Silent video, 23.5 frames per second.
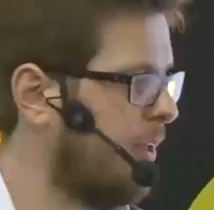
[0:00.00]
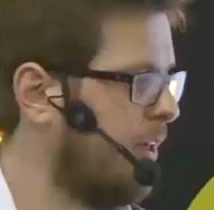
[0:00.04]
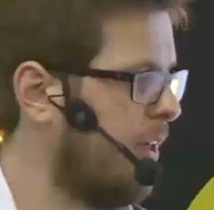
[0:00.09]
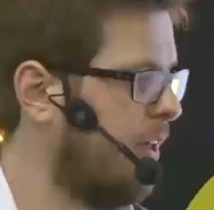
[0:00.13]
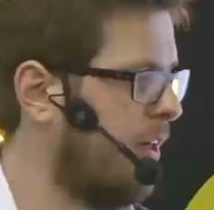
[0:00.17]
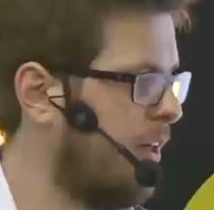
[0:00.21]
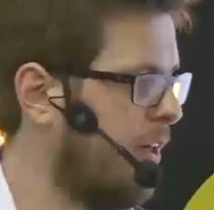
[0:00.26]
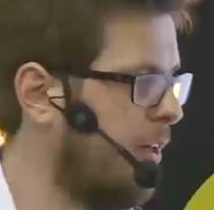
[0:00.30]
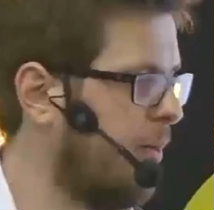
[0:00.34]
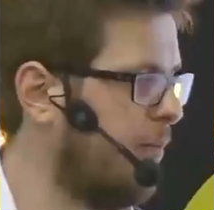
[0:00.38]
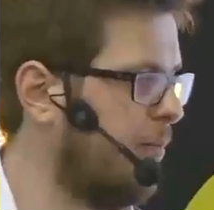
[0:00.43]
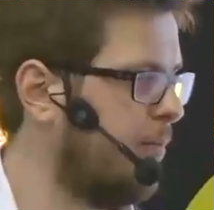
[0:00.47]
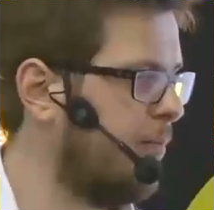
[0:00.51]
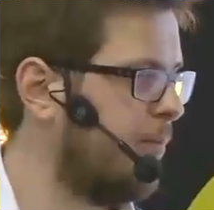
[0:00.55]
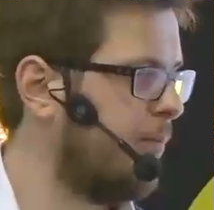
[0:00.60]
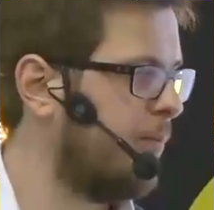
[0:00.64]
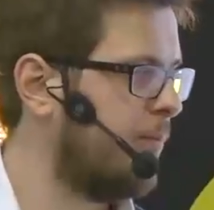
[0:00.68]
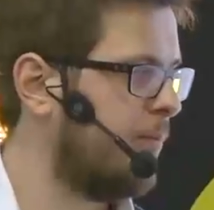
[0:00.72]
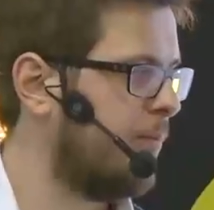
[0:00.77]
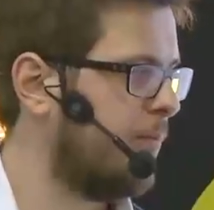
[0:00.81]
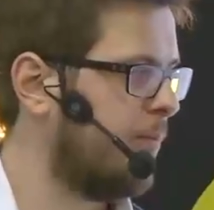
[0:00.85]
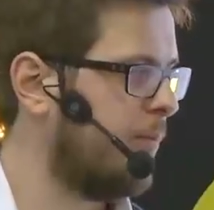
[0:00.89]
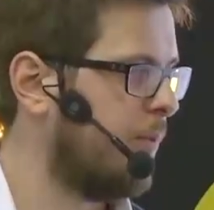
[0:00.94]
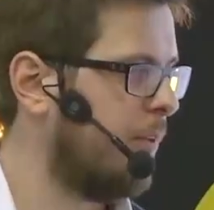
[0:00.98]
and
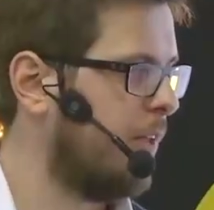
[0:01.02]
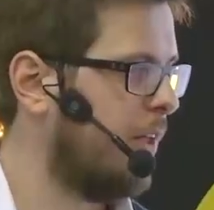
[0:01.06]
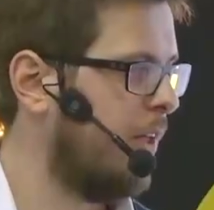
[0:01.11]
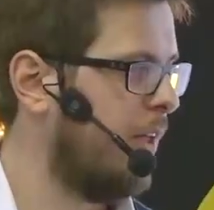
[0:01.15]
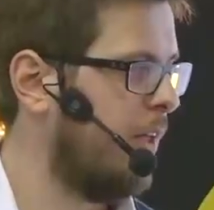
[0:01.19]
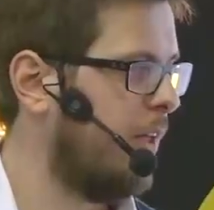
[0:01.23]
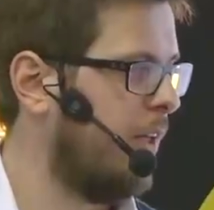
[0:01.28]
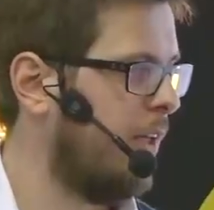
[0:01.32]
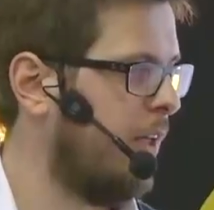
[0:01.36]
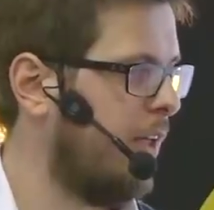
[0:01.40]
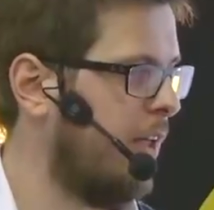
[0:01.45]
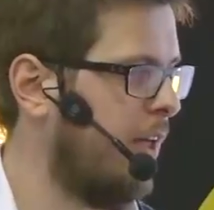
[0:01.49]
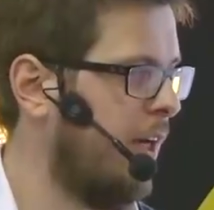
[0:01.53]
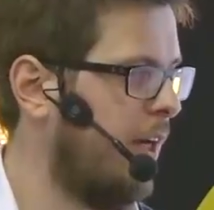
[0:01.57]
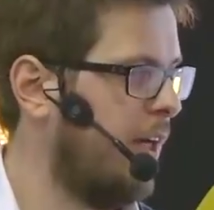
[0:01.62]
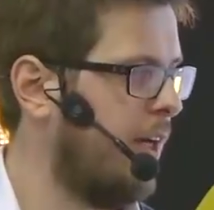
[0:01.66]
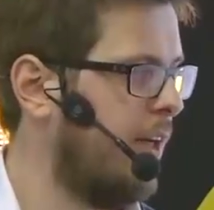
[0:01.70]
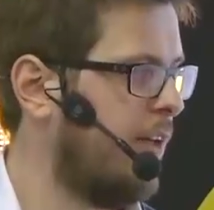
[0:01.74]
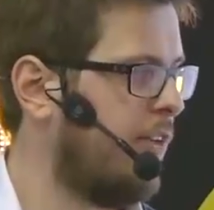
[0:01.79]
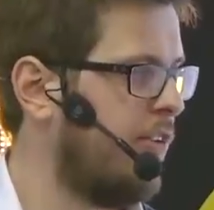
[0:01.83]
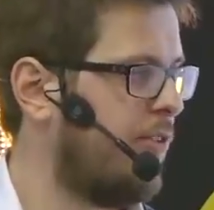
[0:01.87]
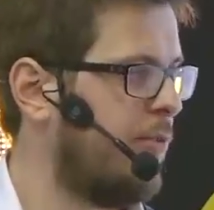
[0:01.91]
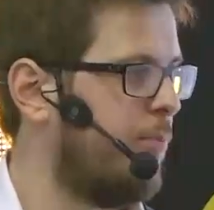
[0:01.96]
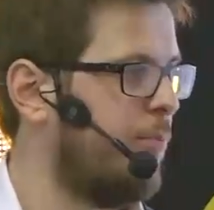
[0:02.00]

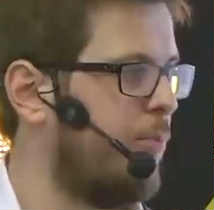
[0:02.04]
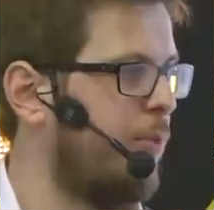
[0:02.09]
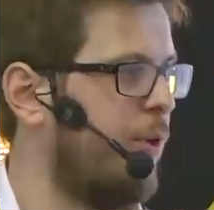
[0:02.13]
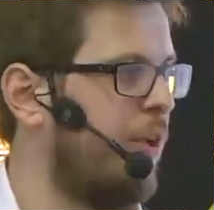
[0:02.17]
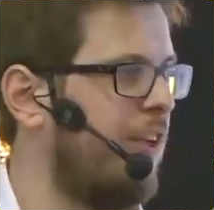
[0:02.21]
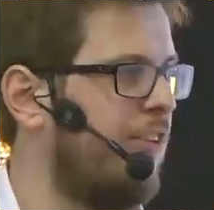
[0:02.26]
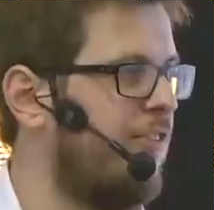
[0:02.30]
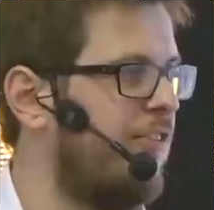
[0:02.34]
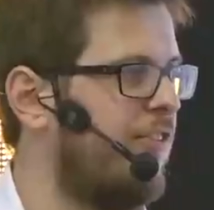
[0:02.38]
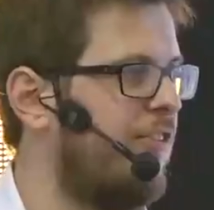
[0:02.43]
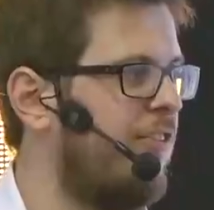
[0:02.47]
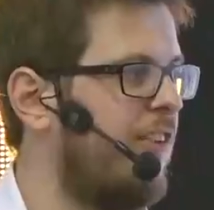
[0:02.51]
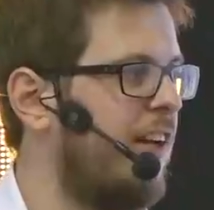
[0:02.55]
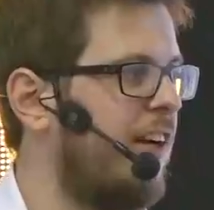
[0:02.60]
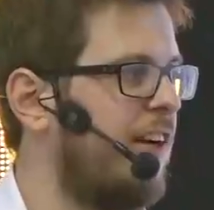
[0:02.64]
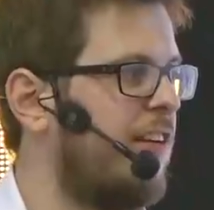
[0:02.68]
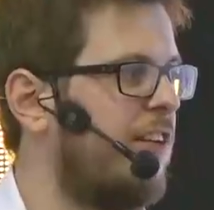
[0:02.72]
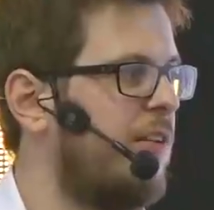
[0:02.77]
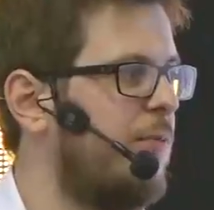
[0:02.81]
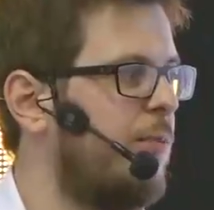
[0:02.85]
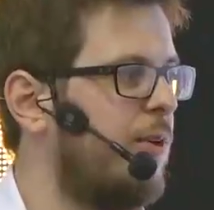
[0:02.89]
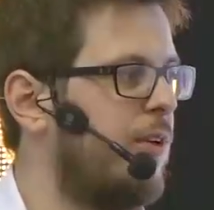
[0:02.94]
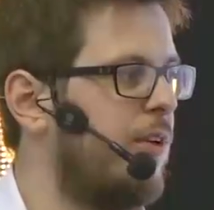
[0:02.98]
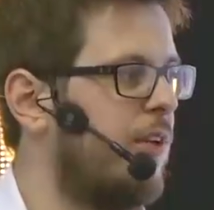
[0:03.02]
it's pretty
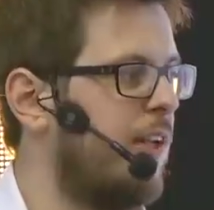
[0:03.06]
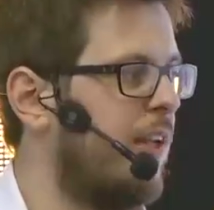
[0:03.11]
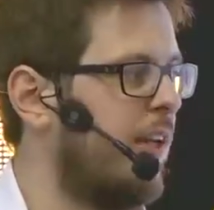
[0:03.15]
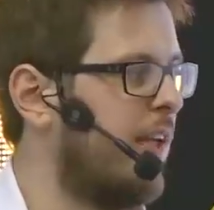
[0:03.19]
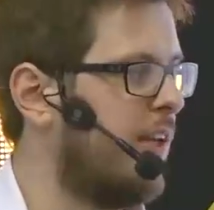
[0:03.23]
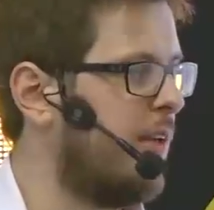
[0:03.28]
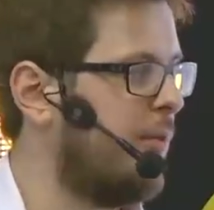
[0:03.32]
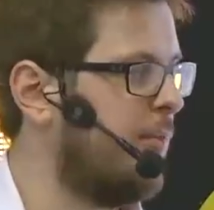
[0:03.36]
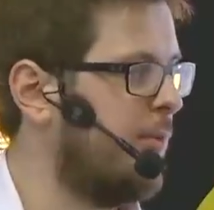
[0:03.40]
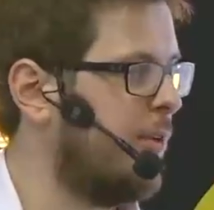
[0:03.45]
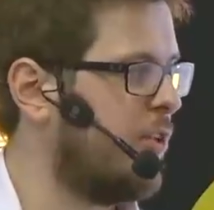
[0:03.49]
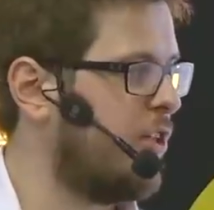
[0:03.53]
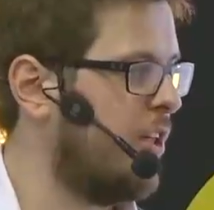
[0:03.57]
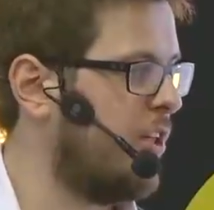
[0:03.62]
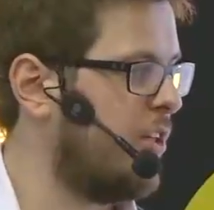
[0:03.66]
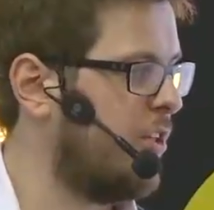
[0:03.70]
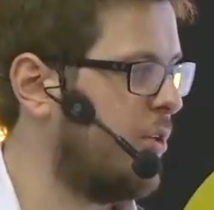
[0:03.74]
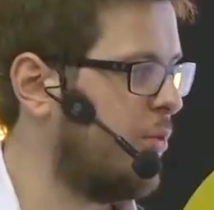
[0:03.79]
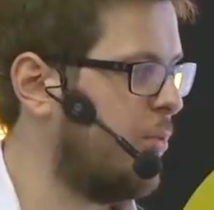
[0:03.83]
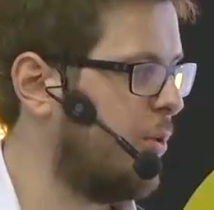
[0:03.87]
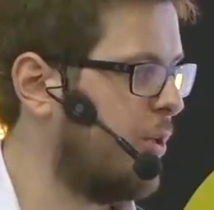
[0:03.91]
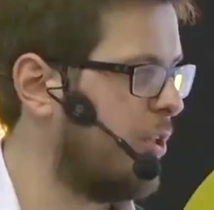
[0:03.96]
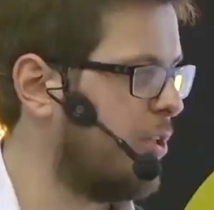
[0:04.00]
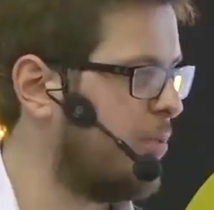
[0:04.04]
flexible like
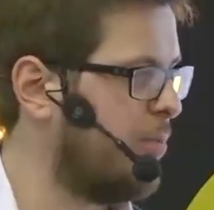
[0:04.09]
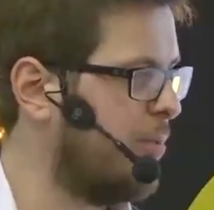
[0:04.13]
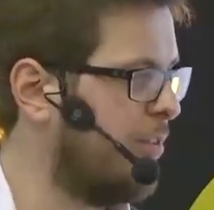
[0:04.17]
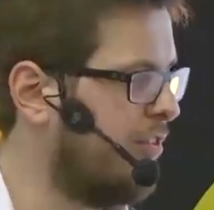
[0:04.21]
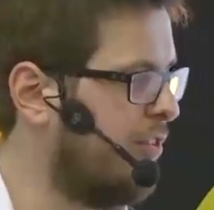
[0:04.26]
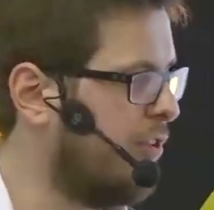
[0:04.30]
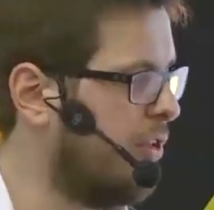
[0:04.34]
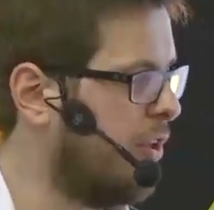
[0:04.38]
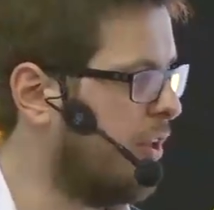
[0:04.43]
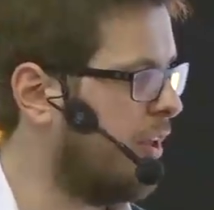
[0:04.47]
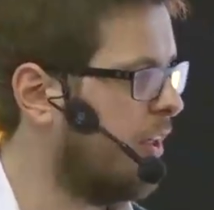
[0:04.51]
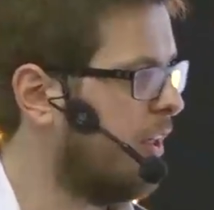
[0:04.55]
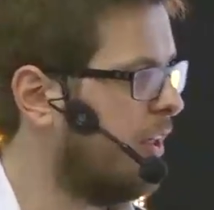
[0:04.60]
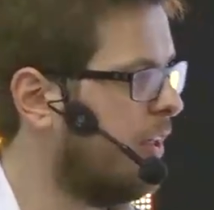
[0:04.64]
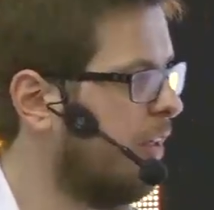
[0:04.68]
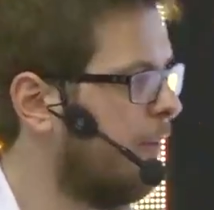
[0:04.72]
Magento was before.